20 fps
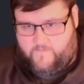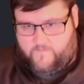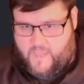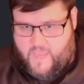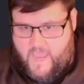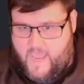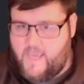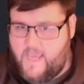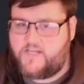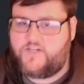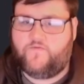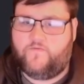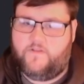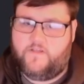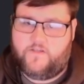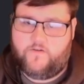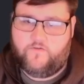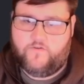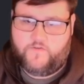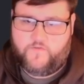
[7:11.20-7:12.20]

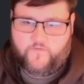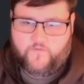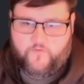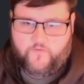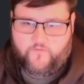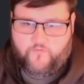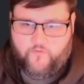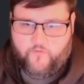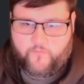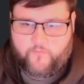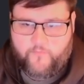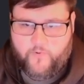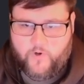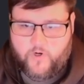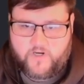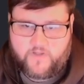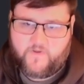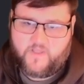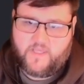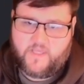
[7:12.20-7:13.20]
actually useful for
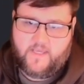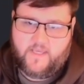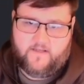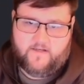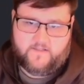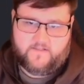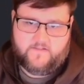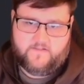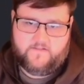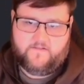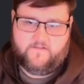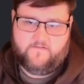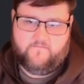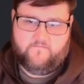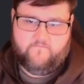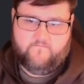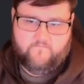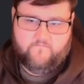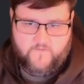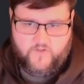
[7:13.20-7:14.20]
party mechanics.
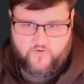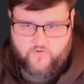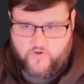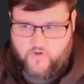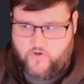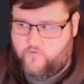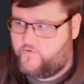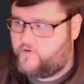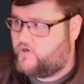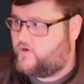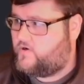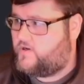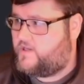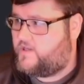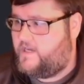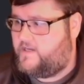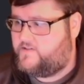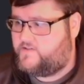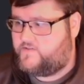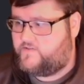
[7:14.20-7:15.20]
You know your
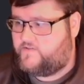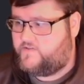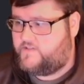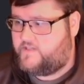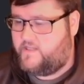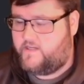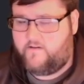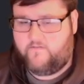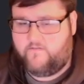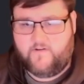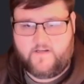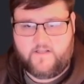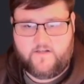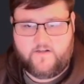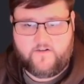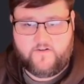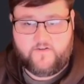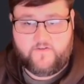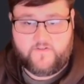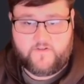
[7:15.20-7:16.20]
caster is getting ready
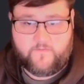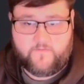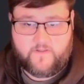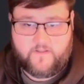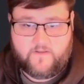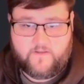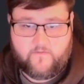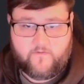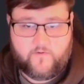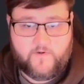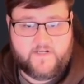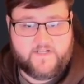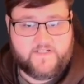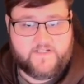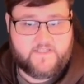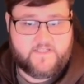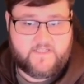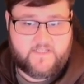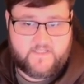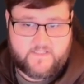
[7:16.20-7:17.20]
to do something that
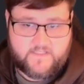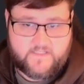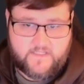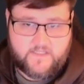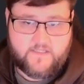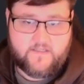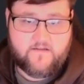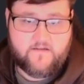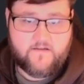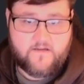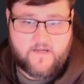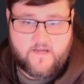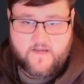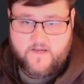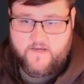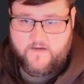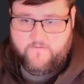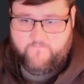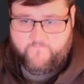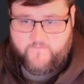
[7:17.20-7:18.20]
requires a DC.
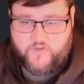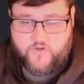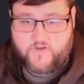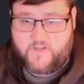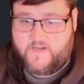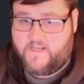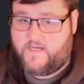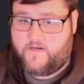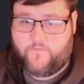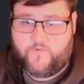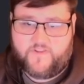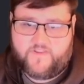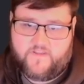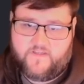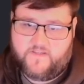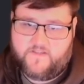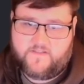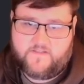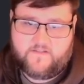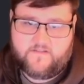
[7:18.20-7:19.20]
You can hit him with
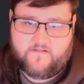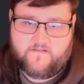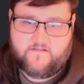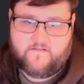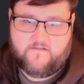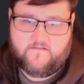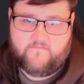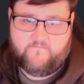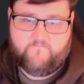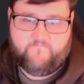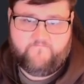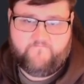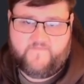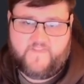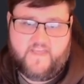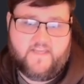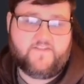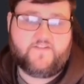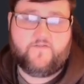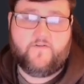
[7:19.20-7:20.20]
this.
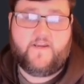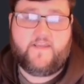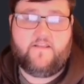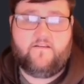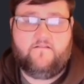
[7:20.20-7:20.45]
That's great.